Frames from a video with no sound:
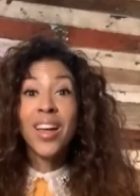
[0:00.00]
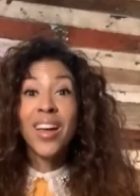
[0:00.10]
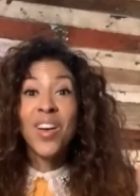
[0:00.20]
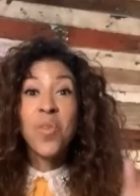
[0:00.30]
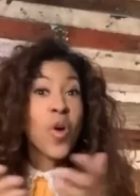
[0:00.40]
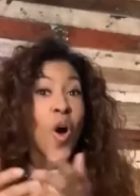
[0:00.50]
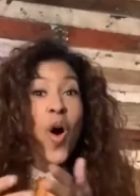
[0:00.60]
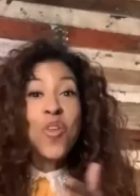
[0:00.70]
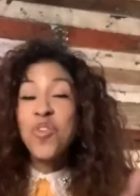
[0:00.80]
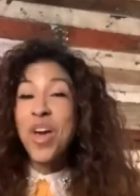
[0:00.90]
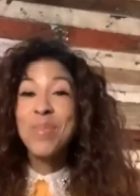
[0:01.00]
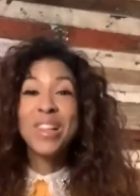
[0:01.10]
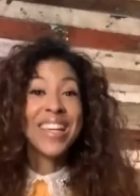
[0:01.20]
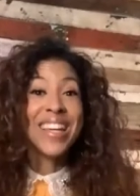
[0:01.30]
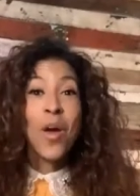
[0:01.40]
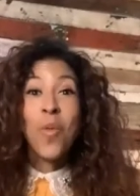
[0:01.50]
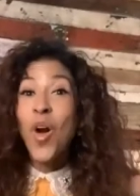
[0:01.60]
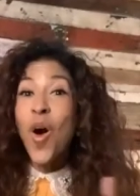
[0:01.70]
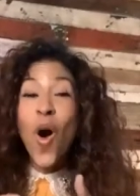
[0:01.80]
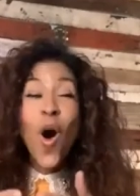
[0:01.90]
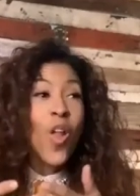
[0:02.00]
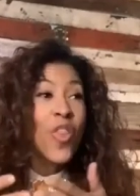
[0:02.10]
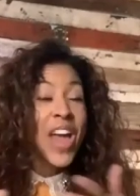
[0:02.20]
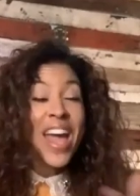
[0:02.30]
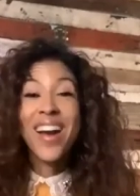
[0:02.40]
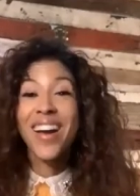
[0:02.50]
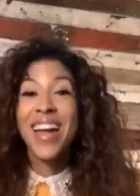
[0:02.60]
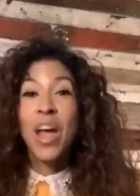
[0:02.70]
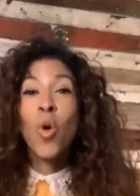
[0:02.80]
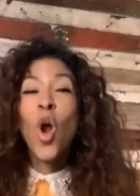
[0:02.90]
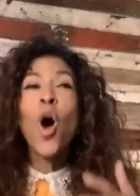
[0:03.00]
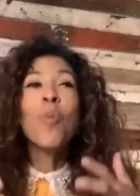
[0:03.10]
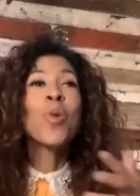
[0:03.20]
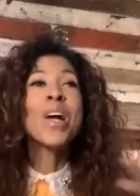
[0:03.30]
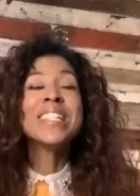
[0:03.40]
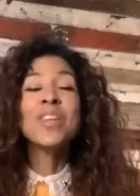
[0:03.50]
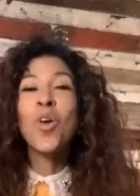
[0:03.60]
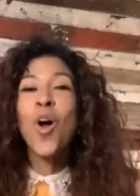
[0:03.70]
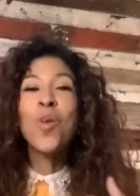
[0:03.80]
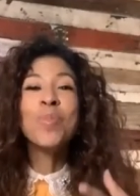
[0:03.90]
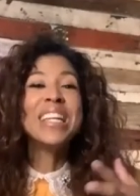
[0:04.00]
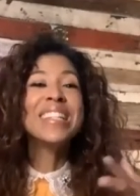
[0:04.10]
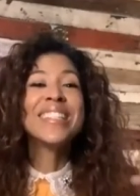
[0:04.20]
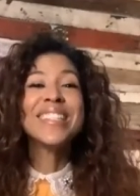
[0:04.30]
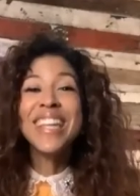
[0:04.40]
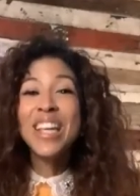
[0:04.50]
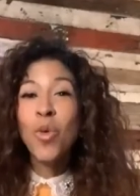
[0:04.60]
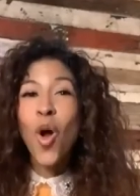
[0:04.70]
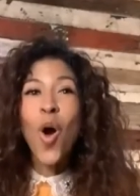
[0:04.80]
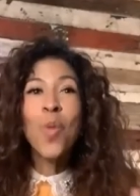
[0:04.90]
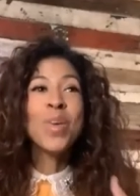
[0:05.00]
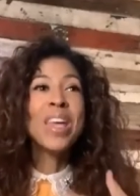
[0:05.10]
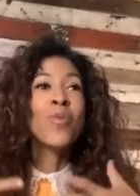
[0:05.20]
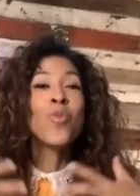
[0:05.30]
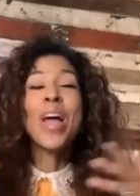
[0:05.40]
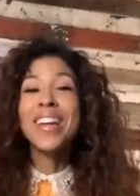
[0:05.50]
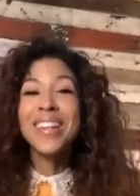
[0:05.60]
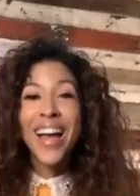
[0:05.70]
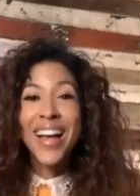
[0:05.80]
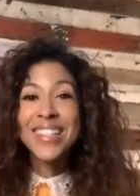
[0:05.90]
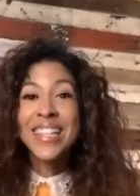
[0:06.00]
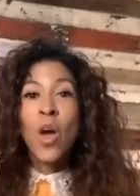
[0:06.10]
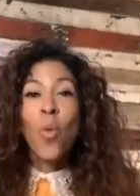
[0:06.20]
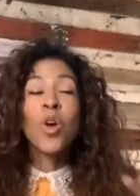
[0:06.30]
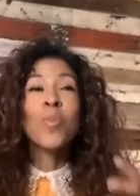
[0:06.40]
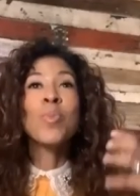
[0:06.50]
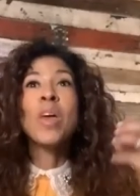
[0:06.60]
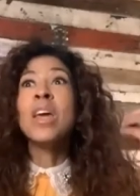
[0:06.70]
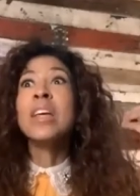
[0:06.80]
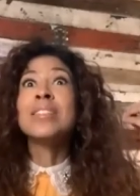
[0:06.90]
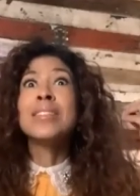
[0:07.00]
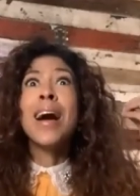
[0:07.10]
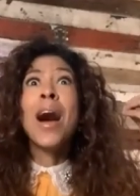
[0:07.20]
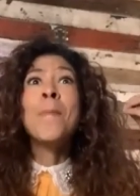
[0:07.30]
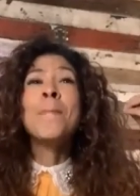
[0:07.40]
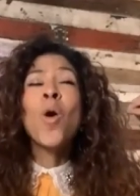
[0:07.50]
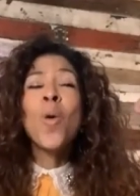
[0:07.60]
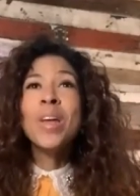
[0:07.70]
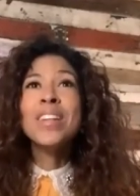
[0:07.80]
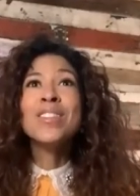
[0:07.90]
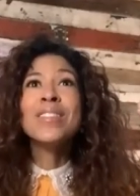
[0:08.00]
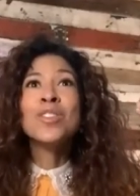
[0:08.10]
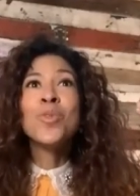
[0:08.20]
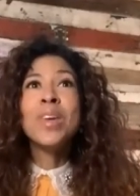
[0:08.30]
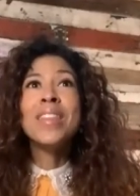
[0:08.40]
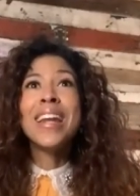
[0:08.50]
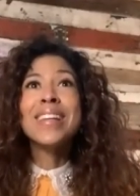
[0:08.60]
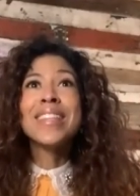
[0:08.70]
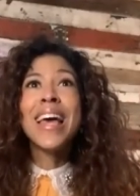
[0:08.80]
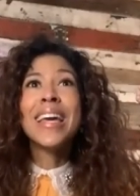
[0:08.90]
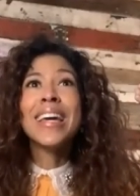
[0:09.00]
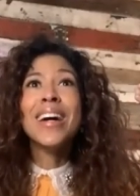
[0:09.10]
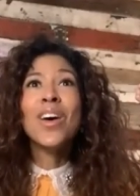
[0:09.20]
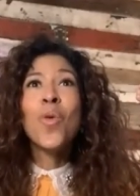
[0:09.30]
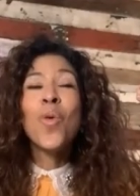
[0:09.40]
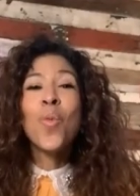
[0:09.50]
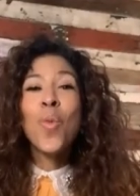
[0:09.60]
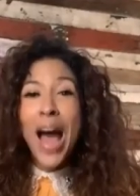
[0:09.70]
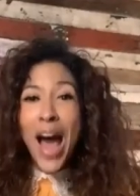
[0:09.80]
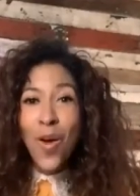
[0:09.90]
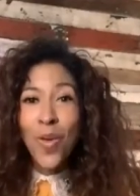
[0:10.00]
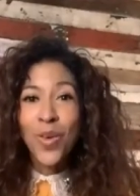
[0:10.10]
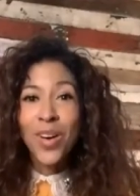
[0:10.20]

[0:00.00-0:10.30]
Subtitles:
We're all family. We're all there. We're all present. We're all being seen. We're all being recognized. It's a moment to me that is like, wow,